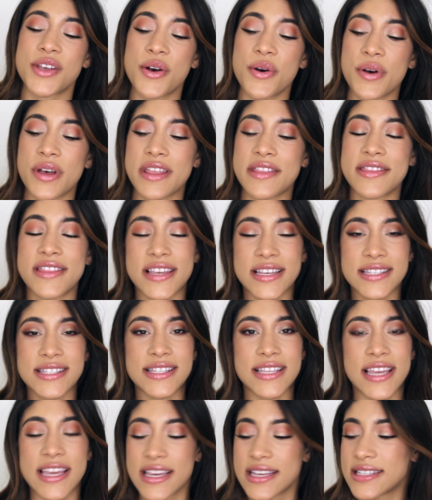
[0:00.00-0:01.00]
so
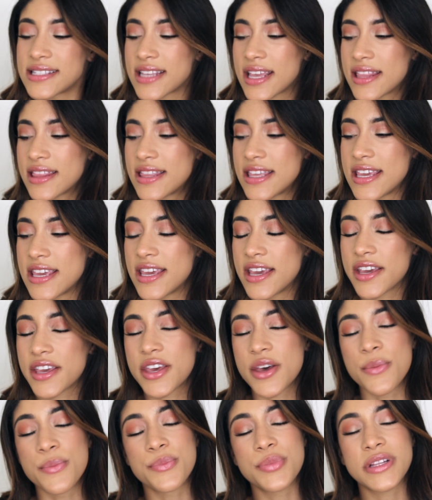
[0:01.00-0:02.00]
this is
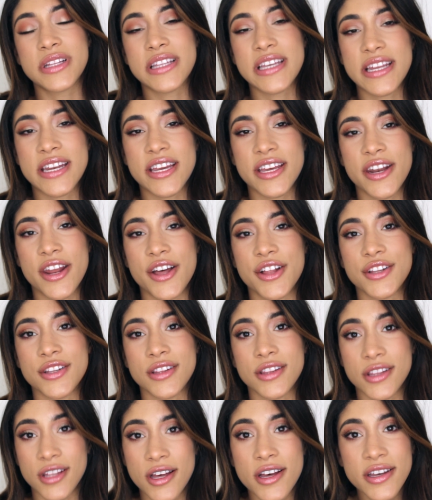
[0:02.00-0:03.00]
the completed
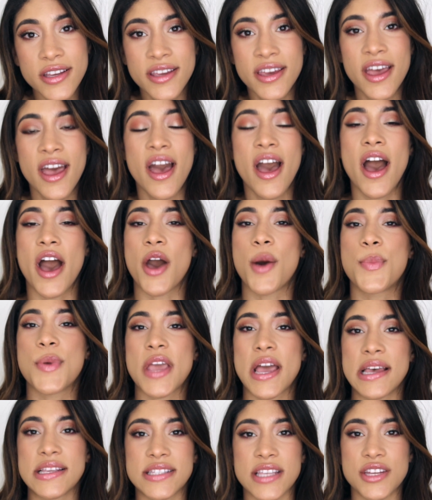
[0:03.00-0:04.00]
look. I hope
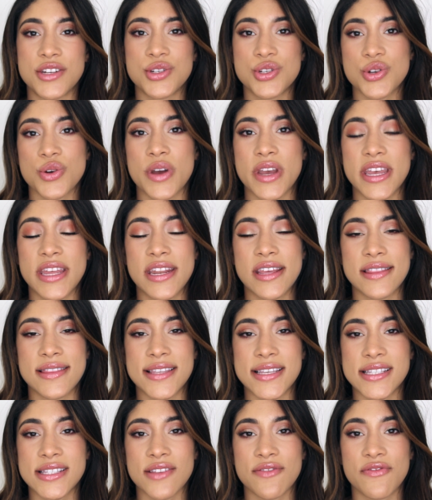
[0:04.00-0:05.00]
you guys
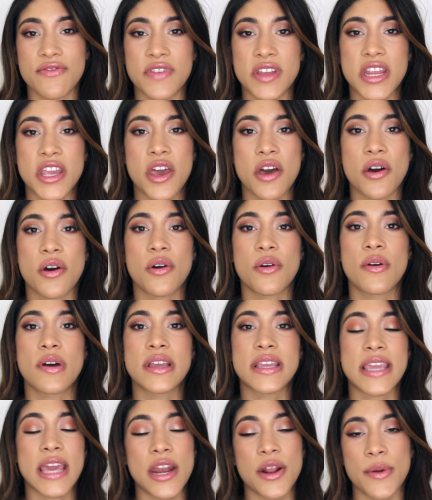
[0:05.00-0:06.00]
enjoyed this
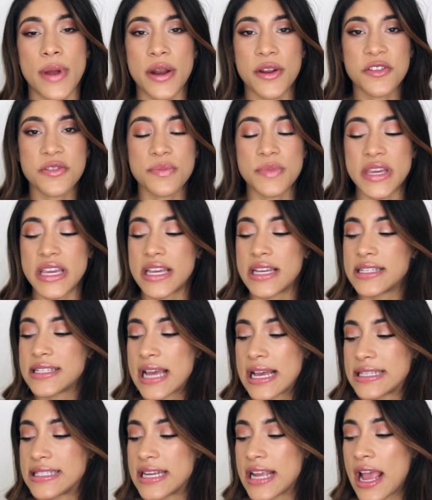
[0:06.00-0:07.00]
video, getting ready with me
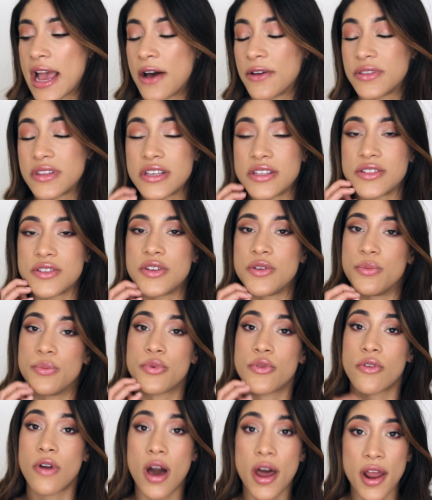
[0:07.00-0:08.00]
testing out these new
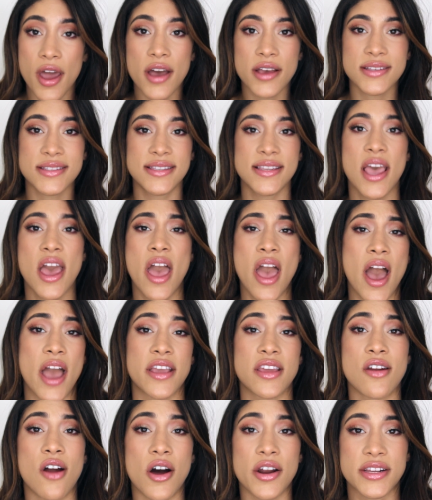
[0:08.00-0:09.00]
products.
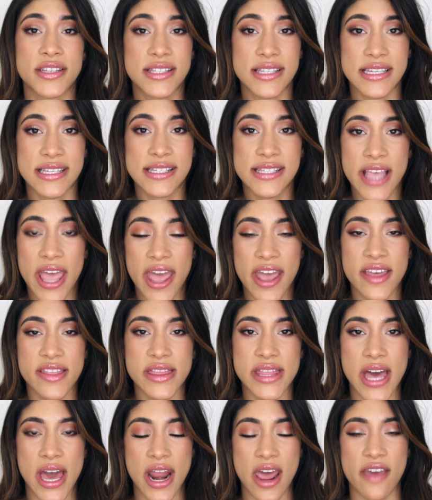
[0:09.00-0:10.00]
I can honestly
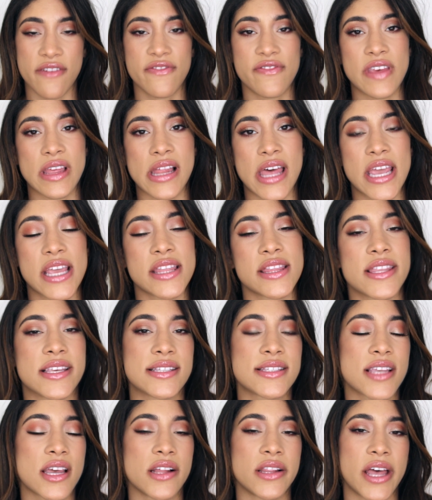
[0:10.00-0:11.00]
say that I feel like
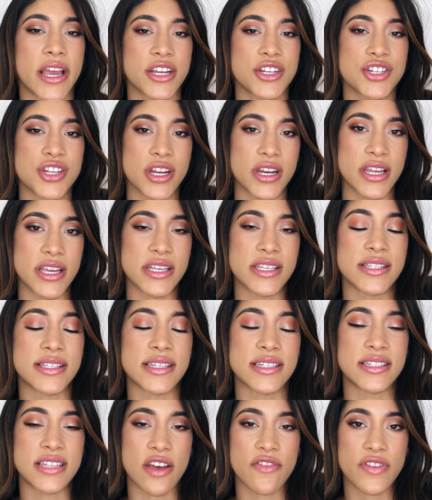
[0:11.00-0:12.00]
this collection
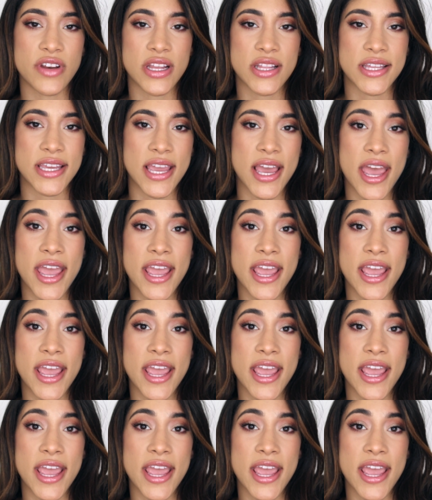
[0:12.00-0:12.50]
is definitely a